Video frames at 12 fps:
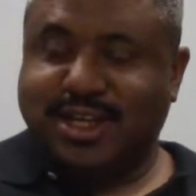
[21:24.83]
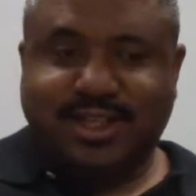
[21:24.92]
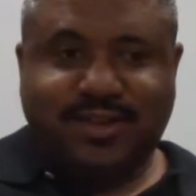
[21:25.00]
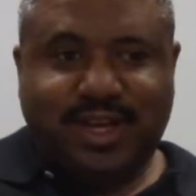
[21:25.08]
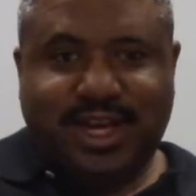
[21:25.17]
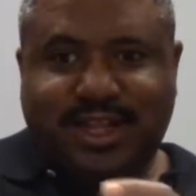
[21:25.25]

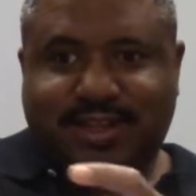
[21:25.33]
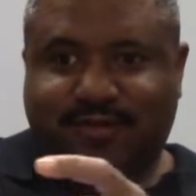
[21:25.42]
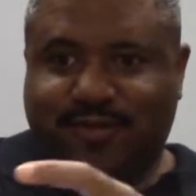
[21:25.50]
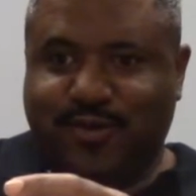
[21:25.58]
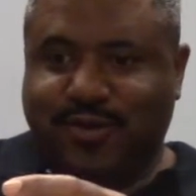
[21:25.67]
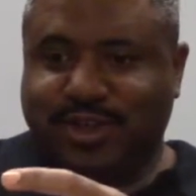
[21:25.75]
So you had the
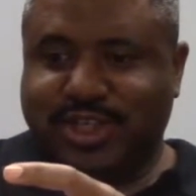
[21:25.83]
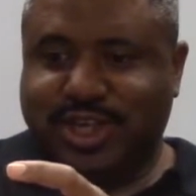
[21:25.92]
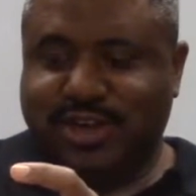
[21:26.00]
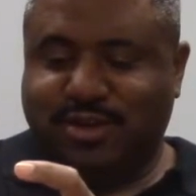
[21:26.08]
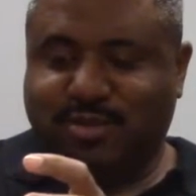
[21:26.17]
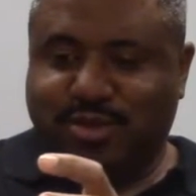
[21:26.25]
four
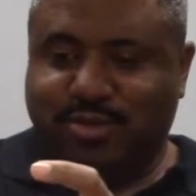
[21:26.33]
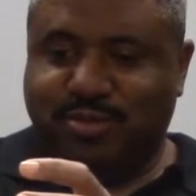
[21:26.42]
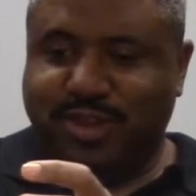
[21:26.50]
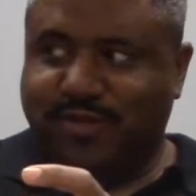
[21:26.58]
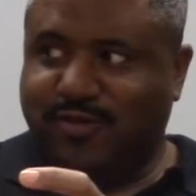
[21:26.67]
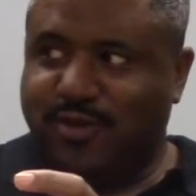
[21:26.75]
cherubim
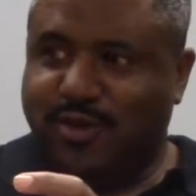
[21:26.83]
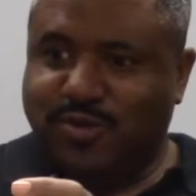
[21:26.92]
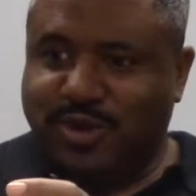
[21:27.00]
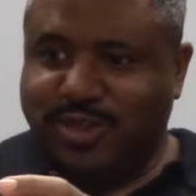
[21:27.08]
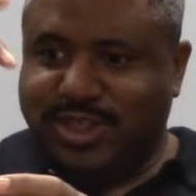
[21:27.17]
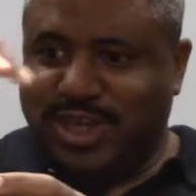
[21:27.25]
with the four
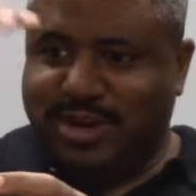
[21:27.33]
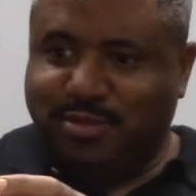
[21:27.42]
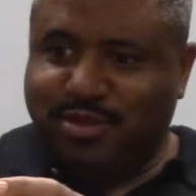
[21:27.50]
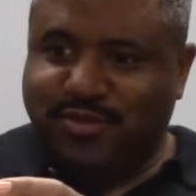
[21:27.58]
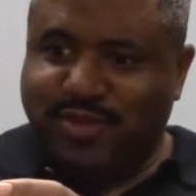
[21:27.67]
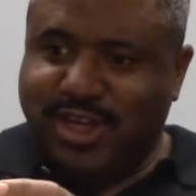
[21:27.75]
wheels not
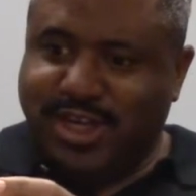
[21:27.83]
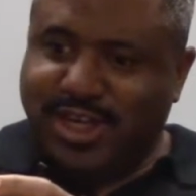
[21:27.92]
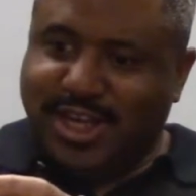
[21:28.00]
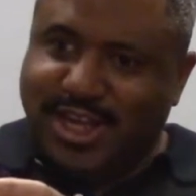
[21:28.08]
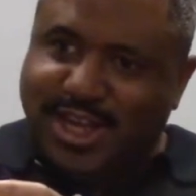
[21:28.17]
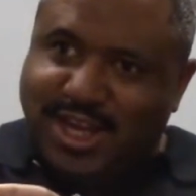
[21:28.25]
moving.
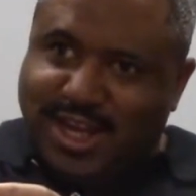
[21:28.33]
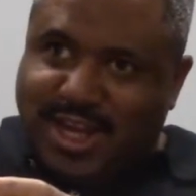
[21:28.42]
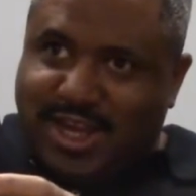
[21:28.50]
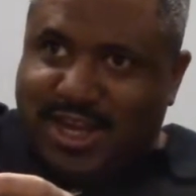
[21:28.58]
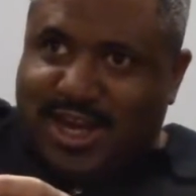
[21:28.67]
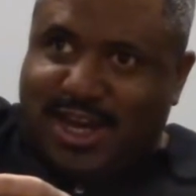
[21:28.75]

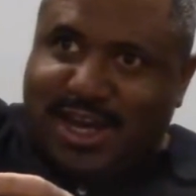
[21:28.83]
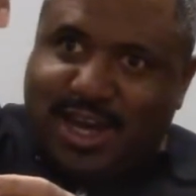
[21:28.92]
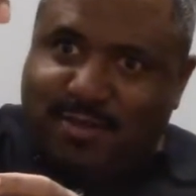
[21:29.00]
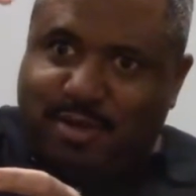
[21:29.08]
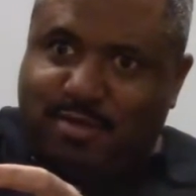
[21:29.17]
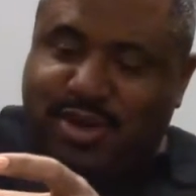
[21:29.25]
God
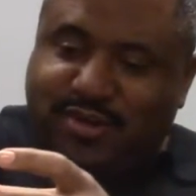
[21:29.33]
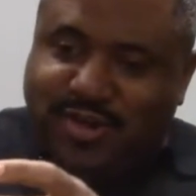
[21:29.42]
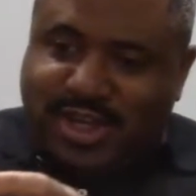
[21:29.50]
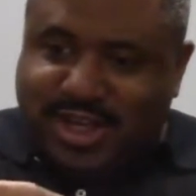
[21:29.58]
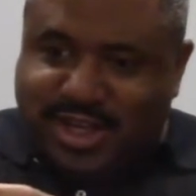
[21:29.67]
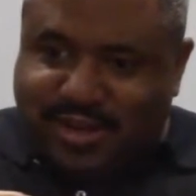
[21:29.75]
came above
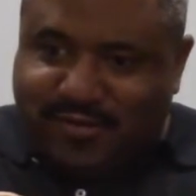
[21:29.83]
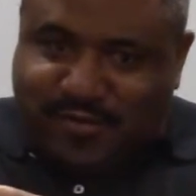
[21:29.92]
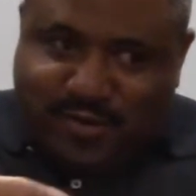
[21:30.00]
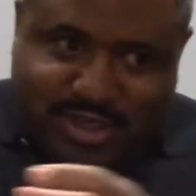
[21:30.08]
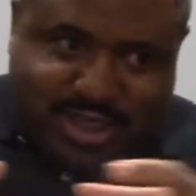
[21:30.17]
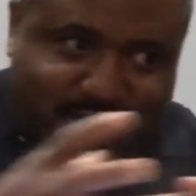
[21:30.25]
it. The
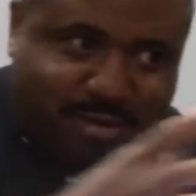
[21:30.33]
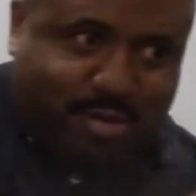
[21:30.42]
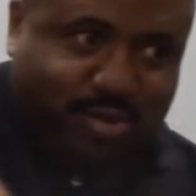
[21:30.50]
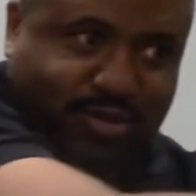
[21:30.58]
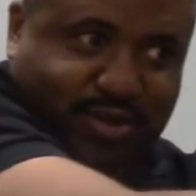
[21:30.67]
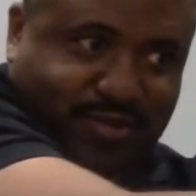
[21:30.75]
four cherubim
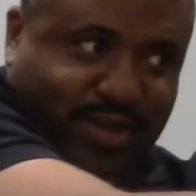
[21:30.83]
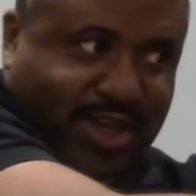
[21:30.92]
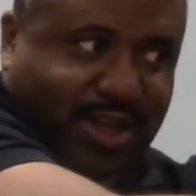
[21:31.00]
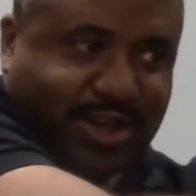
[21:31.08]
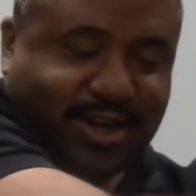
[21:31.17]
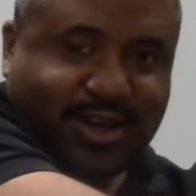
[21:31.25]
moved over
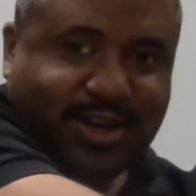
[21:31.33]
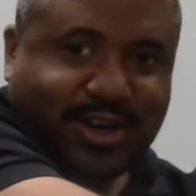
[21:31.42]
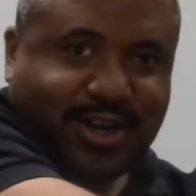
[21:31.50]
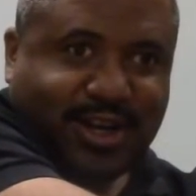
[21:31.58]
here,